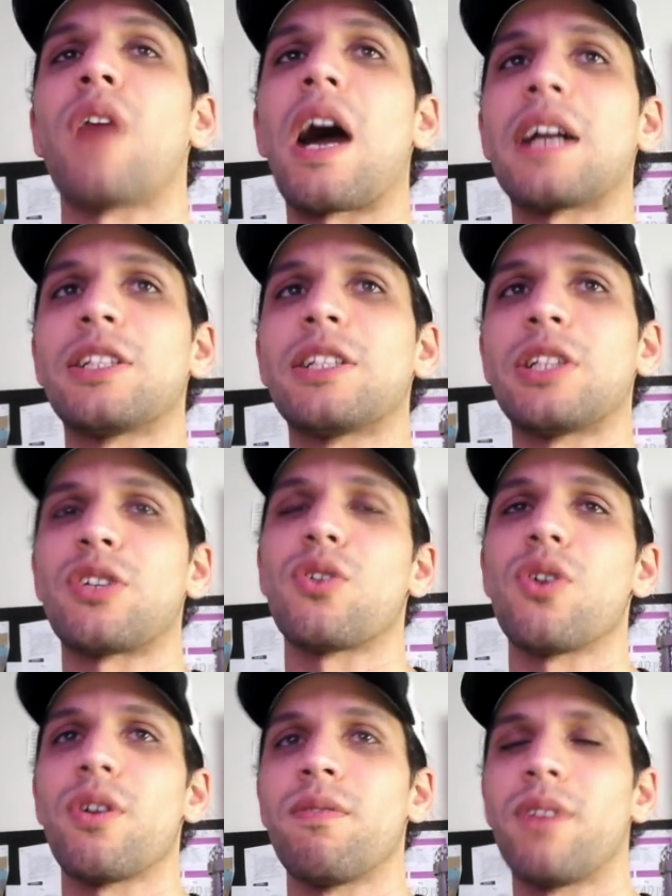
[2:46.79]
ads that
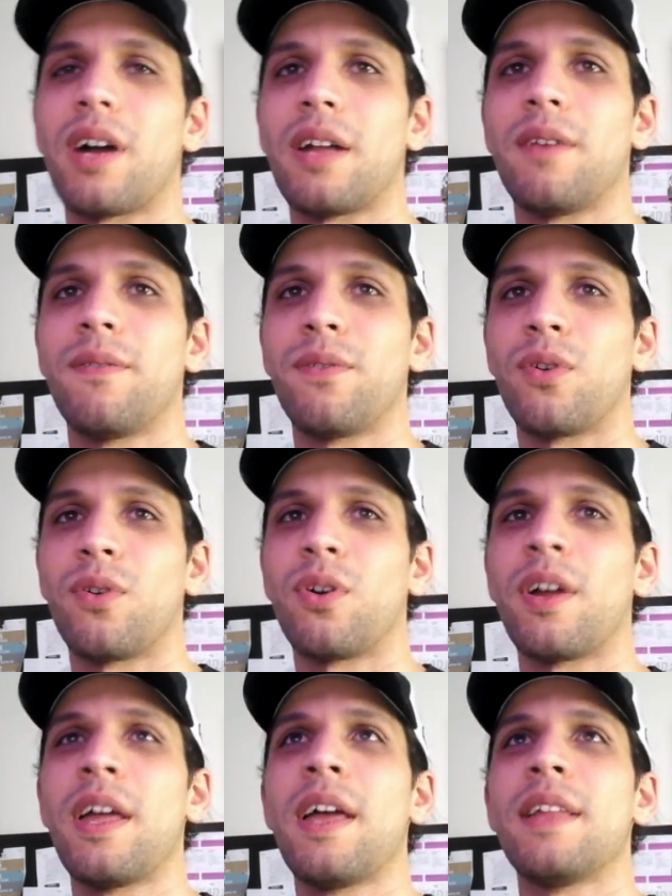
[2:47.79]
I ran for
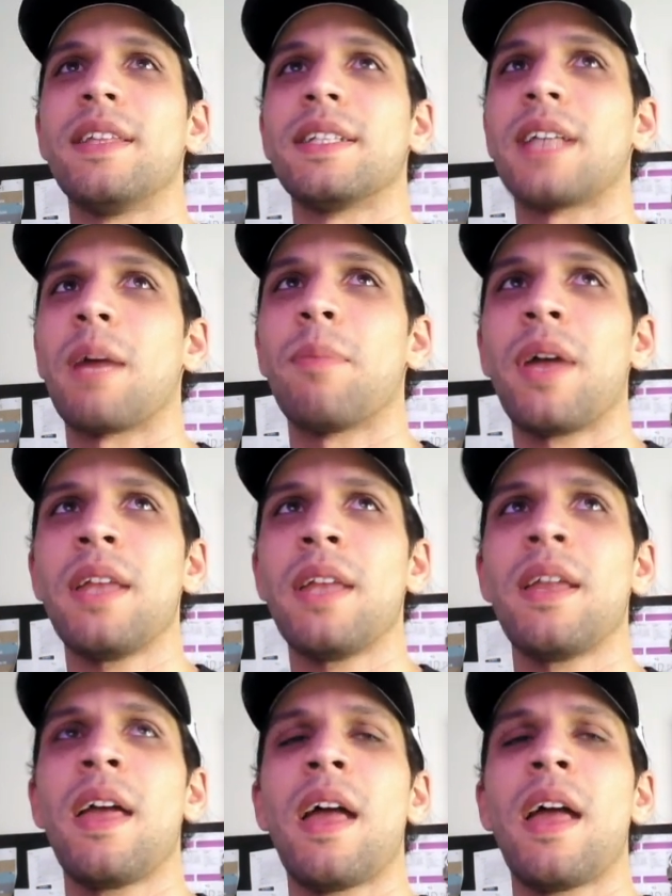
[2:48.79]
this campaign.